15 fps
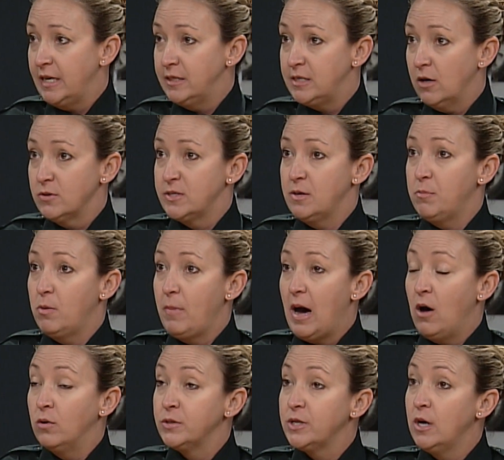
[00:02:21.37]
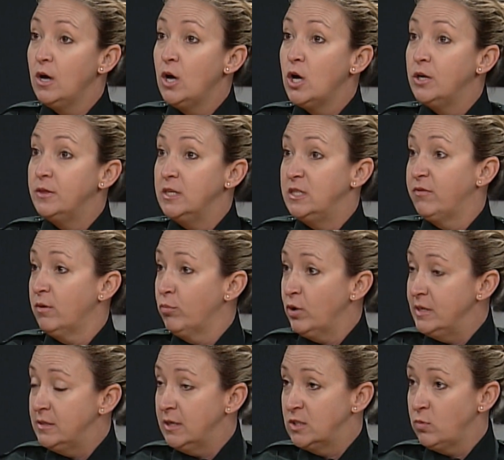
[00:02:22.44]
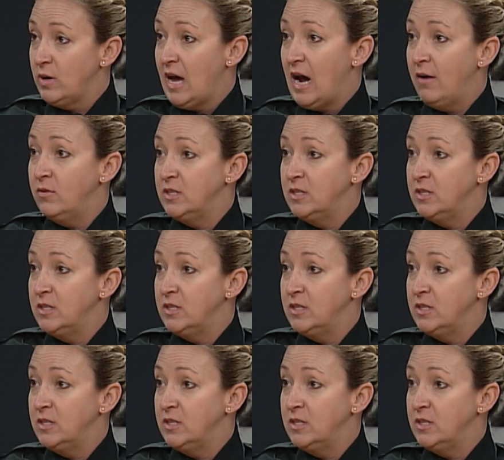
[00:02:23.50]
It tells them about the different precincts we have,